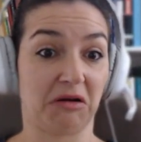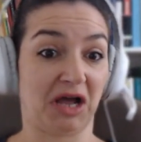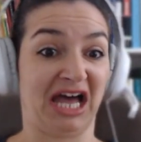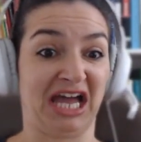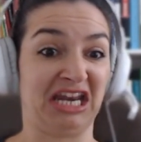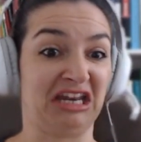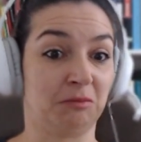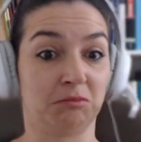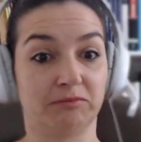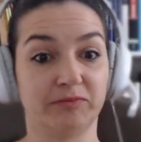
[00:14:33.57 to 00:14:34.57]

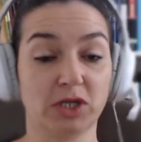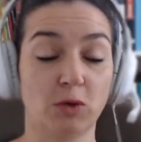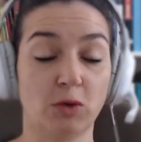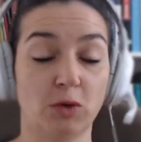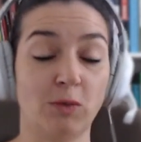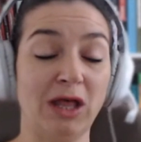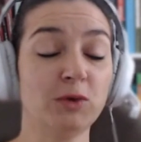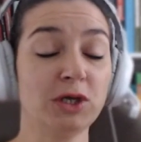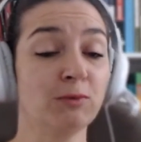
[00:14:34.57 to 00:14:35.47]
I'm well, we what